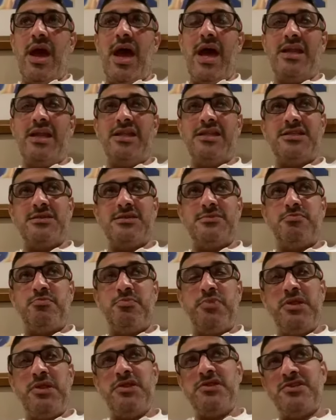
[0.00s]
And it's
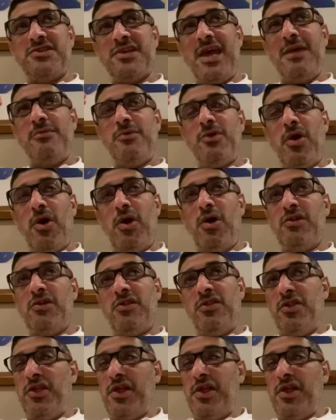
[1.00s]
been the same kind of